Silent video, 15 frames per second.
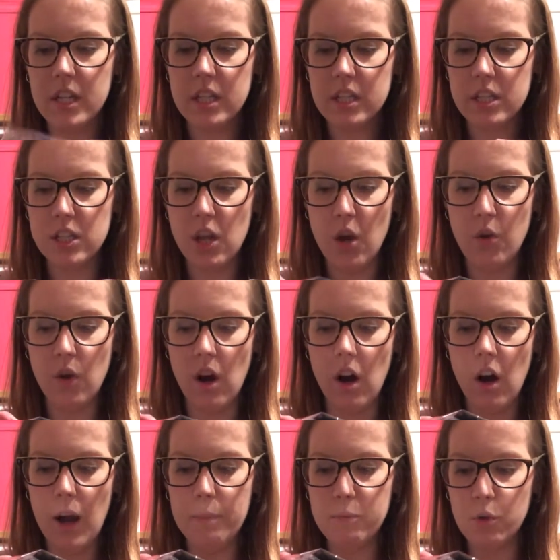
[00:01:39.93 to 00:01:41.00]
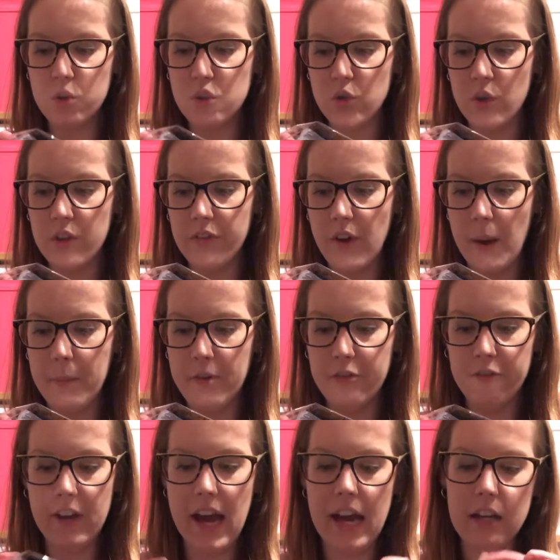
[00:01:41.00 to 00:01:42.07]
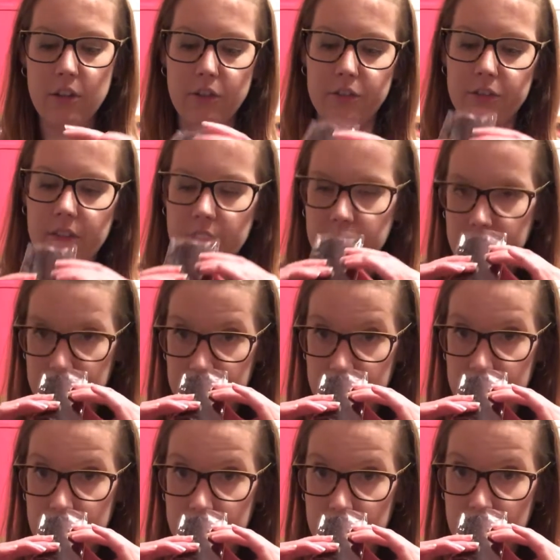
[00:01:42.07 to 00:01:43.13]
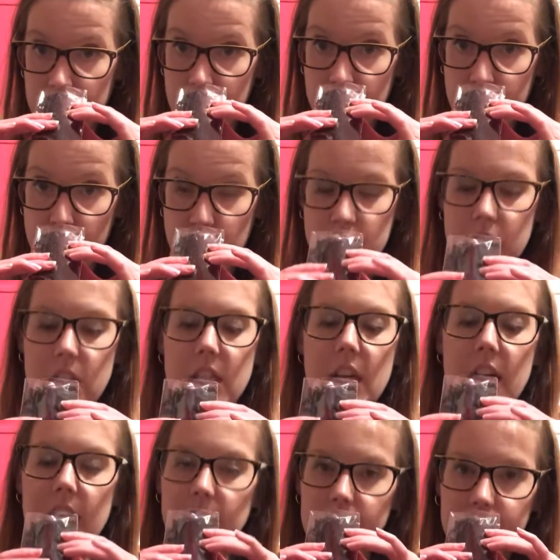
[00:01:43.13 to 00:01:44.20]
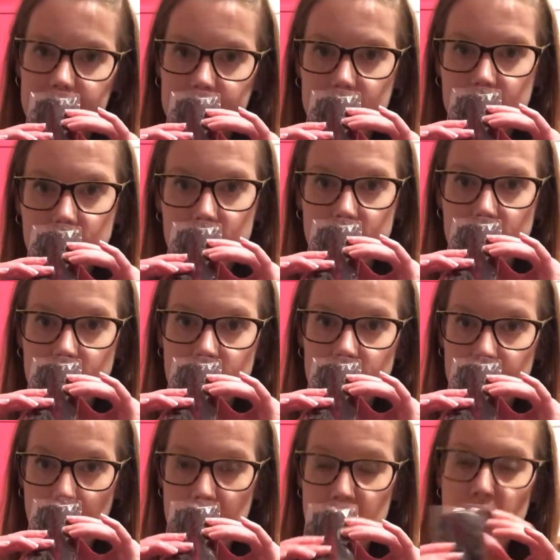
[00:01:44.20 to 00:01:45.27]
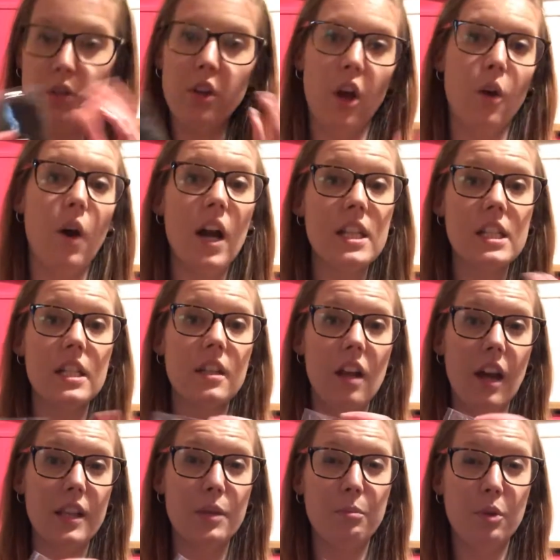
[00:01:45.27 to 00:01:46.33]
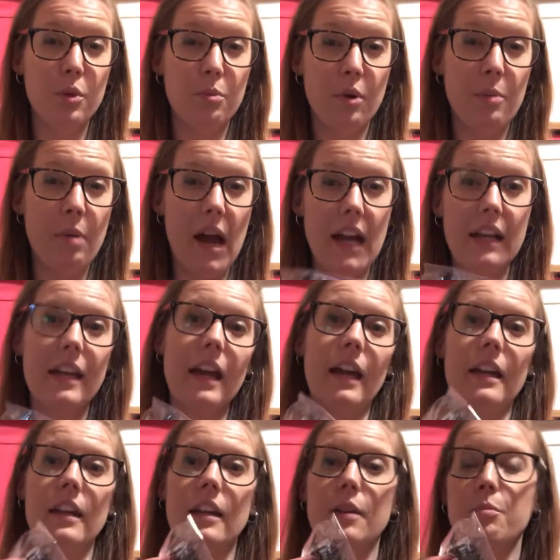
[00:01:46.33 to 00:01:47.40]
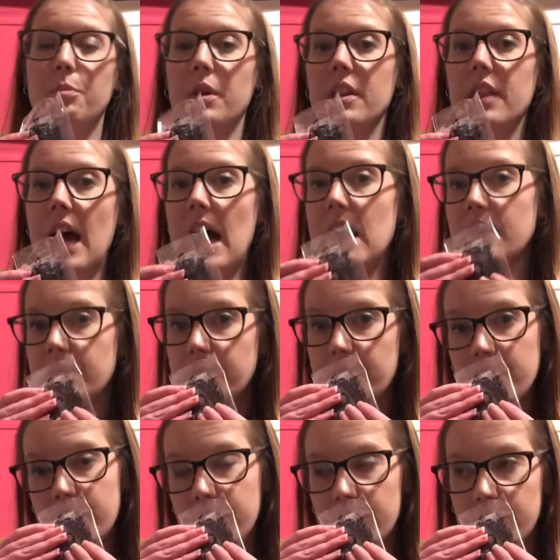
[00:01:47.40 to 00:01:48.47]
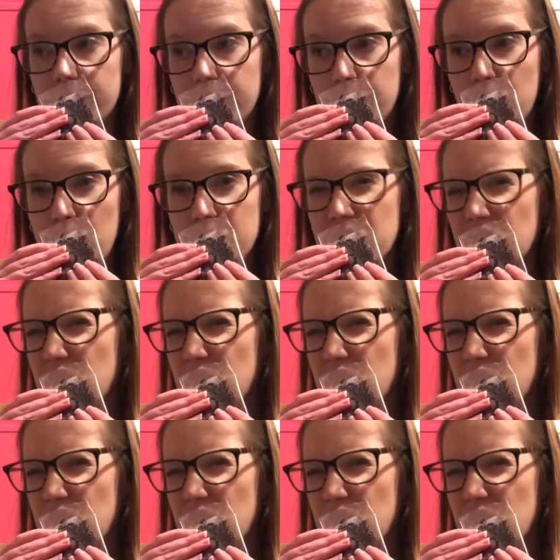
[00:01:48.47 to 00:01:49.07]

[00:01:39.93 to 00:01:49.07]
So I'm not sure if I'm a fan of fruity tea. I don't know. I did like the blueberry pancake, but that wasn't